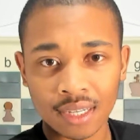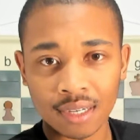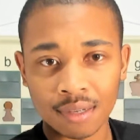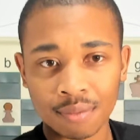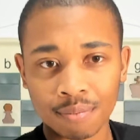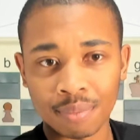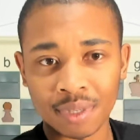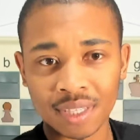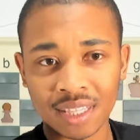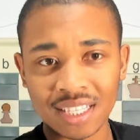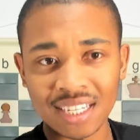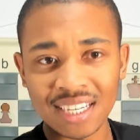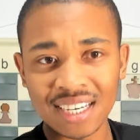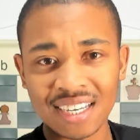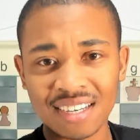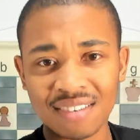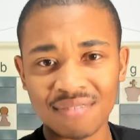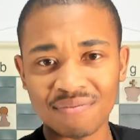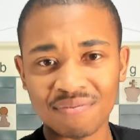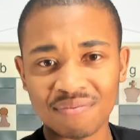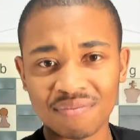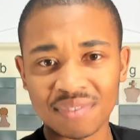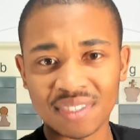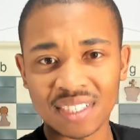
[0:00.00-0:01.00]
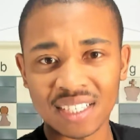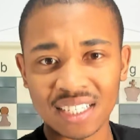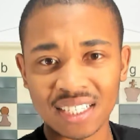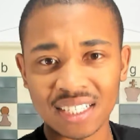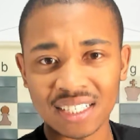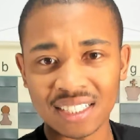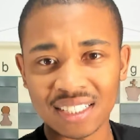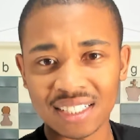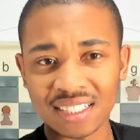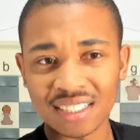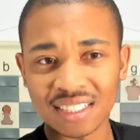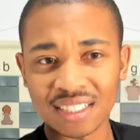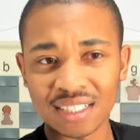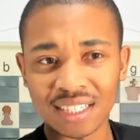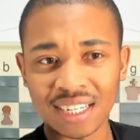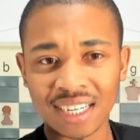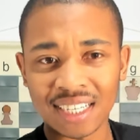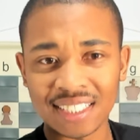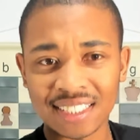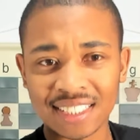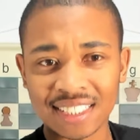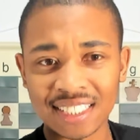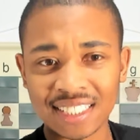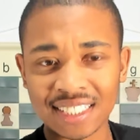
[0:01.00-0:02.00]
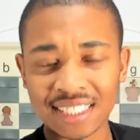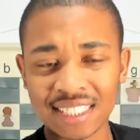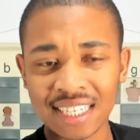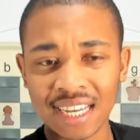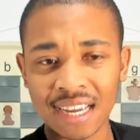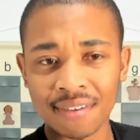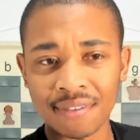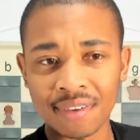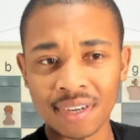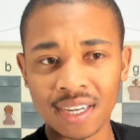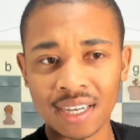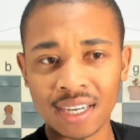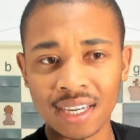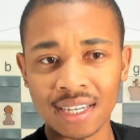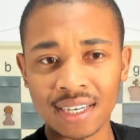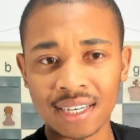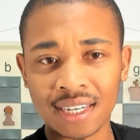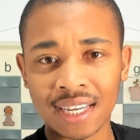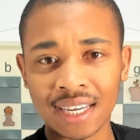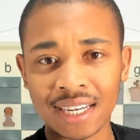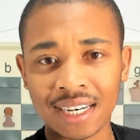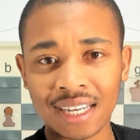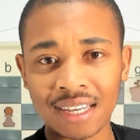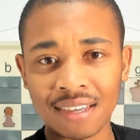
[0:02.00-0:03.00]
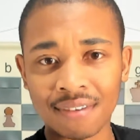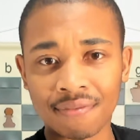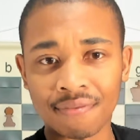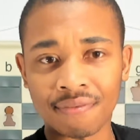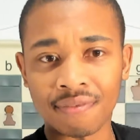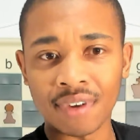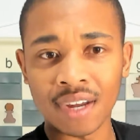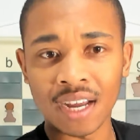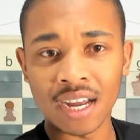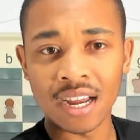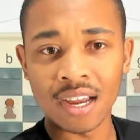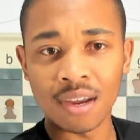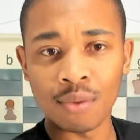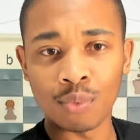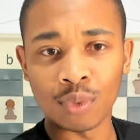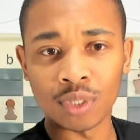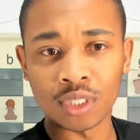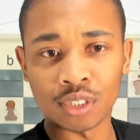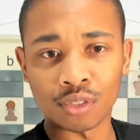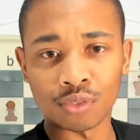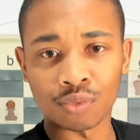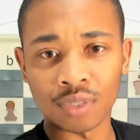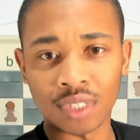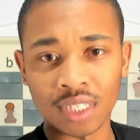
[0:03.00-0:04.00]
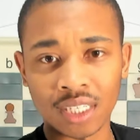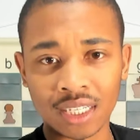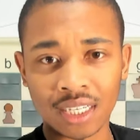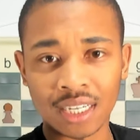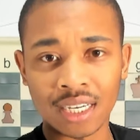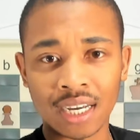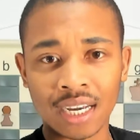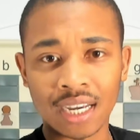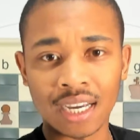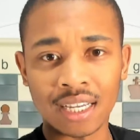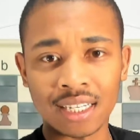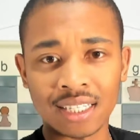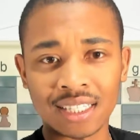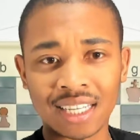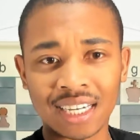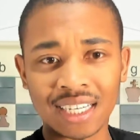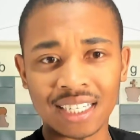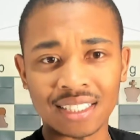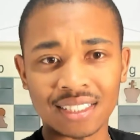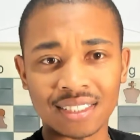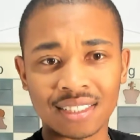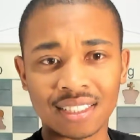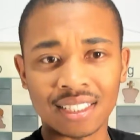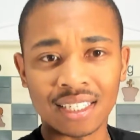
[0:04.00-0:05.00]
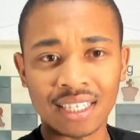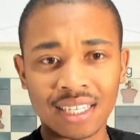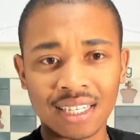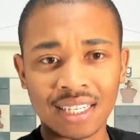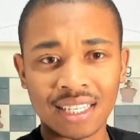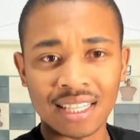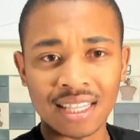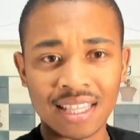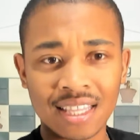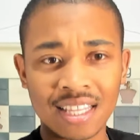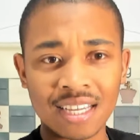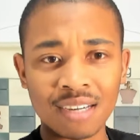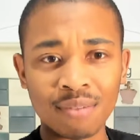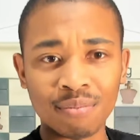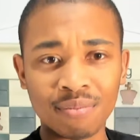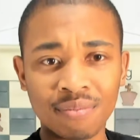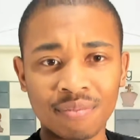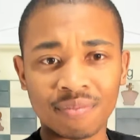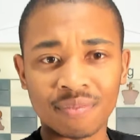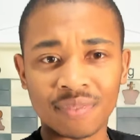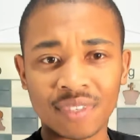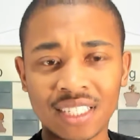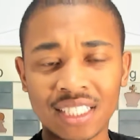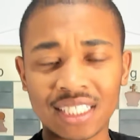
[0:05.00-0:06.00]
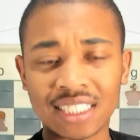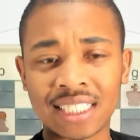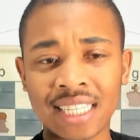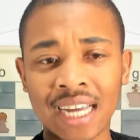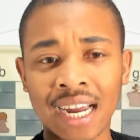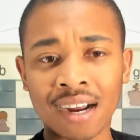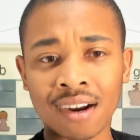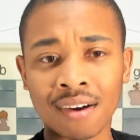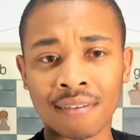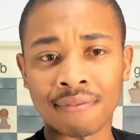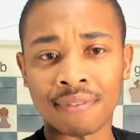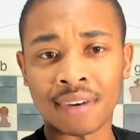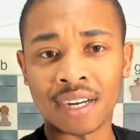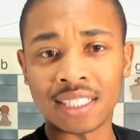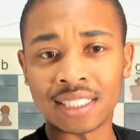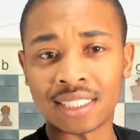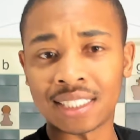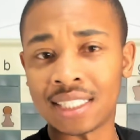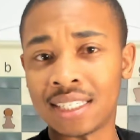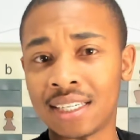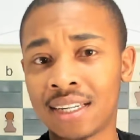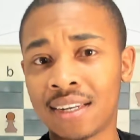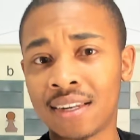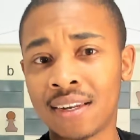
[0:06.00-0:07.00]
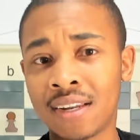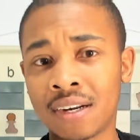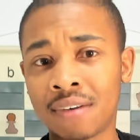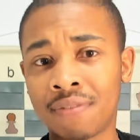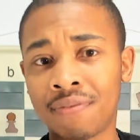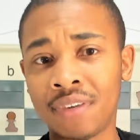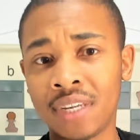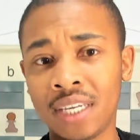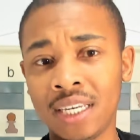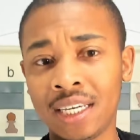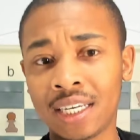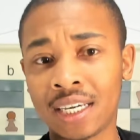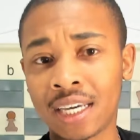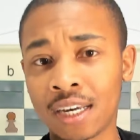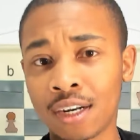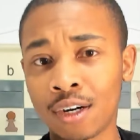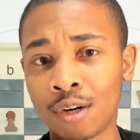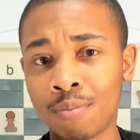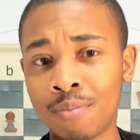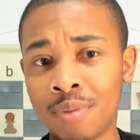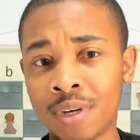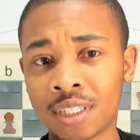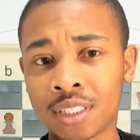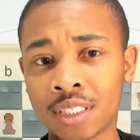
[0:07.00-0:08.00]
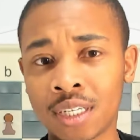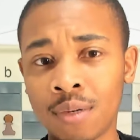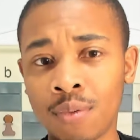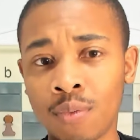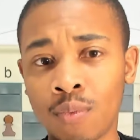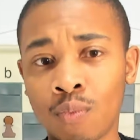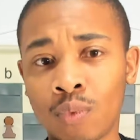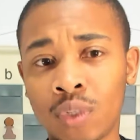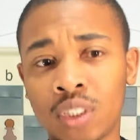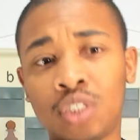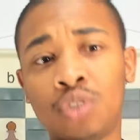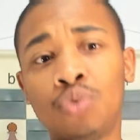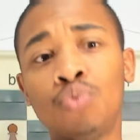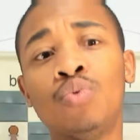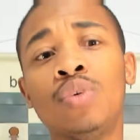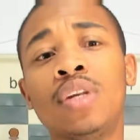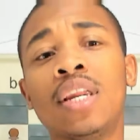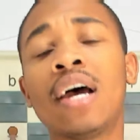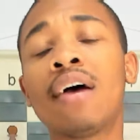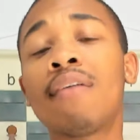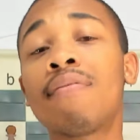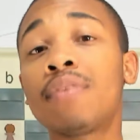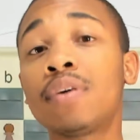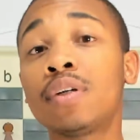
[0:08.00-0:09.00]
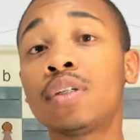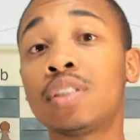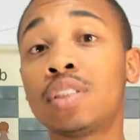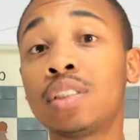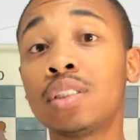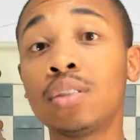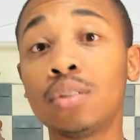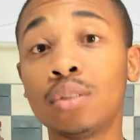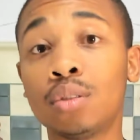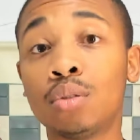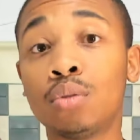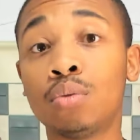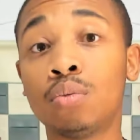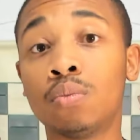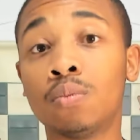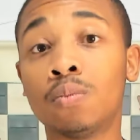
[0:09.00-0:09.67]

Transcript: But then knight c7, knight e5, which is really good. Them sacrificing their fianchetto bishop, which you never do